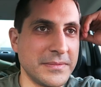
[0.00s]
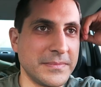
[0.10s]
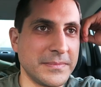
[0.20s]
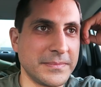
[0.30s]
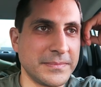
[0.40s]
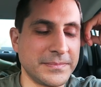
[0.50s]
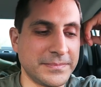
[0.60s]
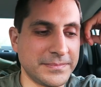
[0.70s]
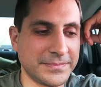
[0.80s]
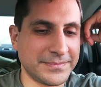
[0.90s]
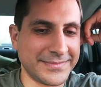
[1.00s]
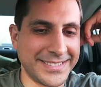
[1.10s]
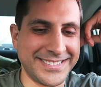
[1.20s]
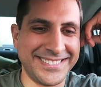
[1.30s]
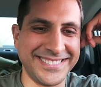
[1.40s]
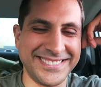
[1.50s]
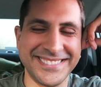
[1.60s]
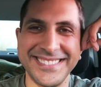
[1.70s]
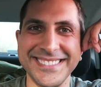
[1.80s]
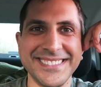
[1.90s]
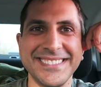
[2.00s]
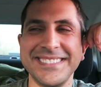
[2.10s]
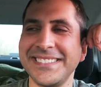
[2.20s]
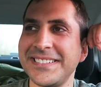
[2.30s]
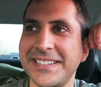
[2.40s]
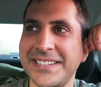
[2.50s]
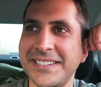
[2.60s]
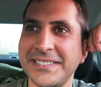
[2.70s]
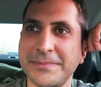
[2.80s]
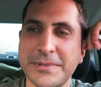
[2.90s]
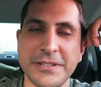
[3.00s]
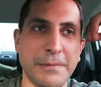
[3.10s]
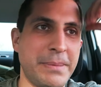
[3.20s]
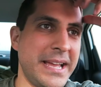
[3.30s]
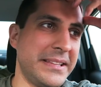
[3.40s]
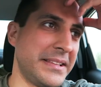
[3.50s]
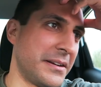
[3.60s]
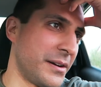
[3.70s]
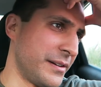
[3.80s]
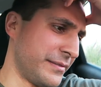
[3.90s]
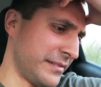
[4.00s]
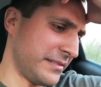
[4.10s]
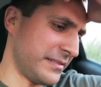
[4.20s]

I remember. Yeah, I'm still paying that off.